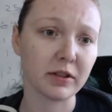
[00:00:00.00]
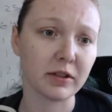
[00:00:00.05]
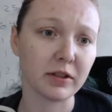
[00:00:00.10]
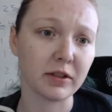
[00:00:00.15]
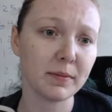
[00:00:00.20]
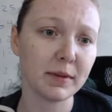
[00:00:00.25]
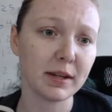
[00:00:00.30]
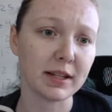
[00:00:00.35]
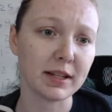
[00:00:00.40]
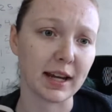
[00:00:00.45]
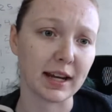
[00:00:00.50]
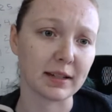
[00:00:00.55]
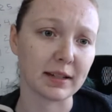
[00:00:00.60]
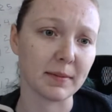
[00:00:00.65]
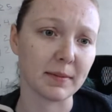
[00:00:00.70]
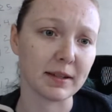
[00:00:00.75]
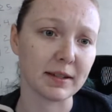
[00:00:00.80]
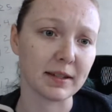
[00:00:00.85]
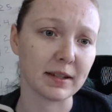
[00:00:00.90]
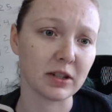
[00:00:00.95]
Shoot me a text
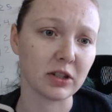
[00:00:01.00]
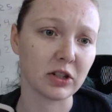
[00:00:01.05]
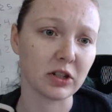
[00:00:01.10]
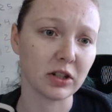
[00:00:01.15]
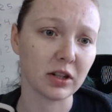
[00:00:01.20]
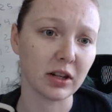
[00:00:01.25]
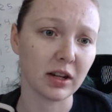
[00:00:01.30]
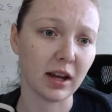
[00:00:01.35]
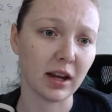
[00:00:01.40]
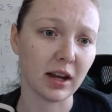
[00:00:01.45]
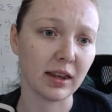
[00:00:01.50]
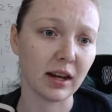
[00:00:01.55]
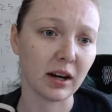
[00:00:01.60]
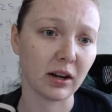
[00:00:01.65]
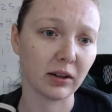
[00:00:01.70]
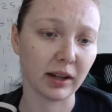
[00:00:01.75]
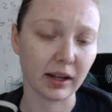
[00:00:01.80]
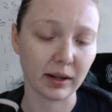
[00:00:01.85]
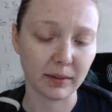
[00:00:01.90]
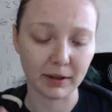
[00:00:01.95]
message, and then
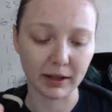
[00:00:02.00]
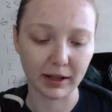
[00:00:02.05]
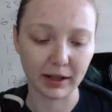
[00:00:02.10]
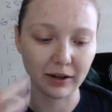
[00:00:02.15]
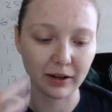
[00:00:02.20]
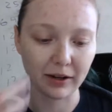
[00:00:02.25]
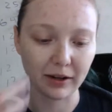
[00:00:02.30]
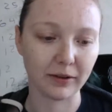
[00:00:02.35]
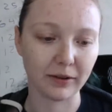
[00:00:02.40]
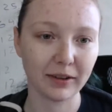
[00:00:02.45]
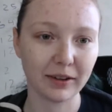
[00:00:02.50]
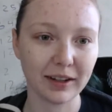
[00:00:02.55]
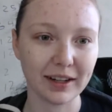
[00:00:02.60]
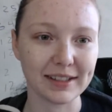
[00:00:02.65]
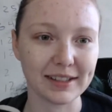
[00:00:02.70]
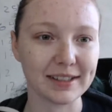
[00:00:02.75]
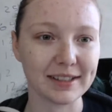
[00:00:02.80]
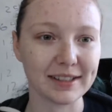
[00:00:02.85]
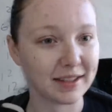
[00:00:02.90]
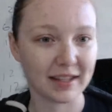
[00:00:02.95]
I'll like be like, oh,
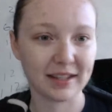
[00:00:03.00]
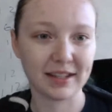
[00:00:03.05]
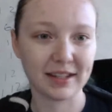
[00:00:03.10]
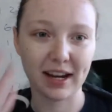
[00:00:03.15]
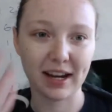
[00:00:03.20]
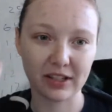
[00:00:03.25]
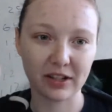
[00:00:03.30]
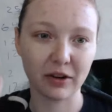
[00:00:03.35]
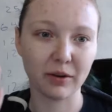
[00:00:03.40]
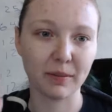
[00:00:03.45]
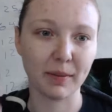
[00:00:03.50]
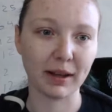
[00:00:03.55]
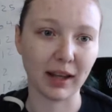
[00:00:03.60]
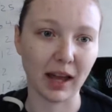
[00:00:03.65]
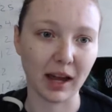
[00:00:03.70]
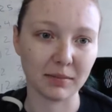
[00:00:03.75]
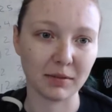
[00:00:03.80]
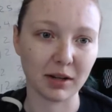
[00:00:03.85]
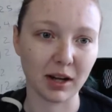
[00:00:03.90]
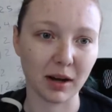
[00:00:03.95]
because the texts go to my
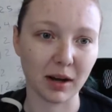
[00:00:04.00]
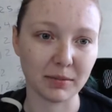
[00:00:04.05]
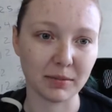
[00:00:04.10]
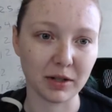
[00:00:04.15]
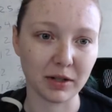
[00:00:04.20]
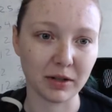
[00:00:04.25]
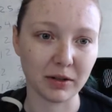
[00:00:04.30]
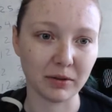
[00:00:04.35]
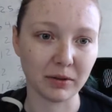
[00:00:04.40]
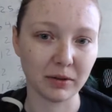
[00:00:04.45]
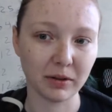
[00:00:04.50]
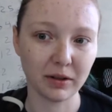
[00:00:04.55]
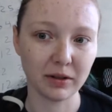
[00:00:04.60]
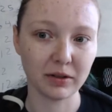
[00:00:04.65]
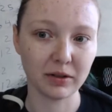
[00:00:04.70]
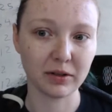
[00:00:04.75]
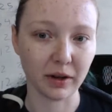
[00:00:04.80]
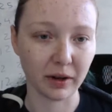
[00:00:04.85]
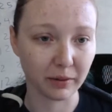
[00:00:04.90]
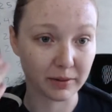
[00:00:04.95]
laptop too,
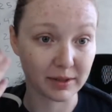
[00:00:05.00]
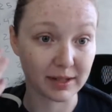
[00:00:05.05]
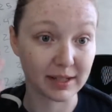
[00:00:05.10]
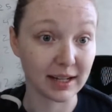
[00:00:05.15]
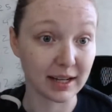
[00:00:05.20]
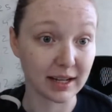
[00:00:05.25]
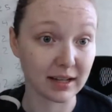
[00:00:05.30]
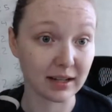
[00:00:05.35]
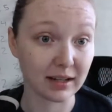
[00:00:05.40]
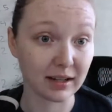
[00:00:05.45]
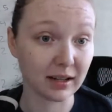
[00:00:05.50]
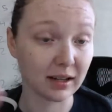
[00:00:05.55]
so I will see it.